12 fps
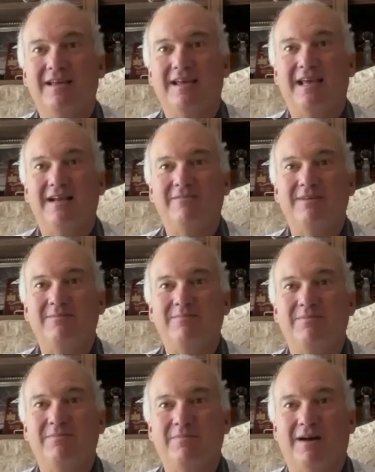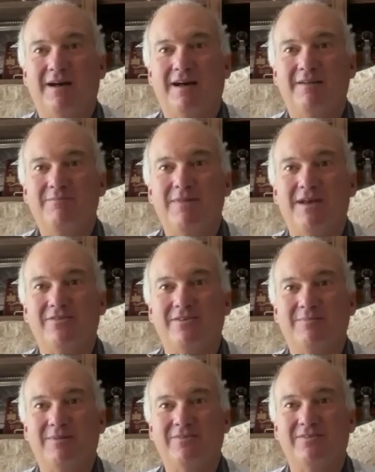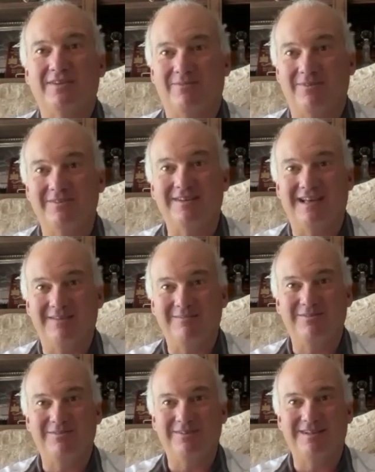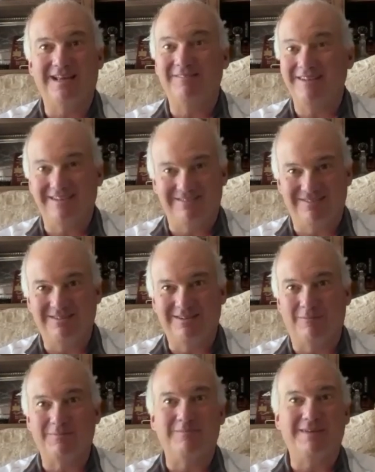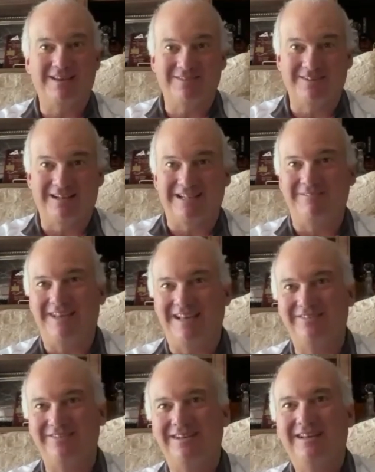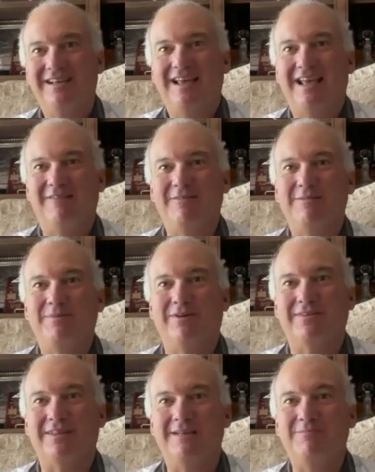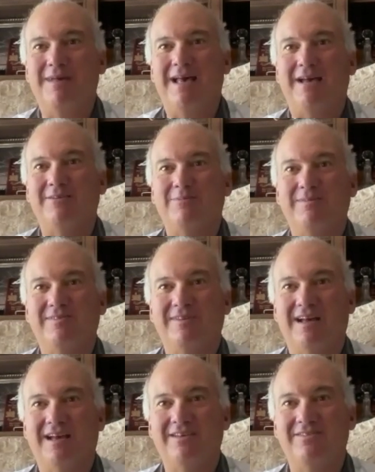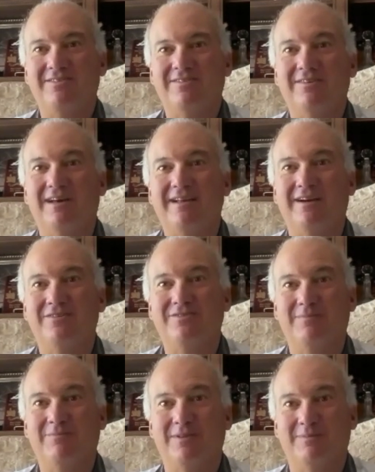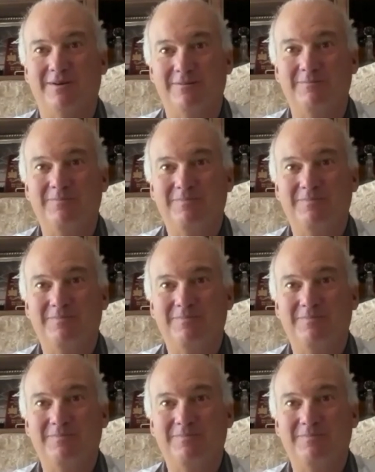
And we measured the boat several times with Emmett. We got the mast, out the mast. We built a maximum size light air jib for the boat,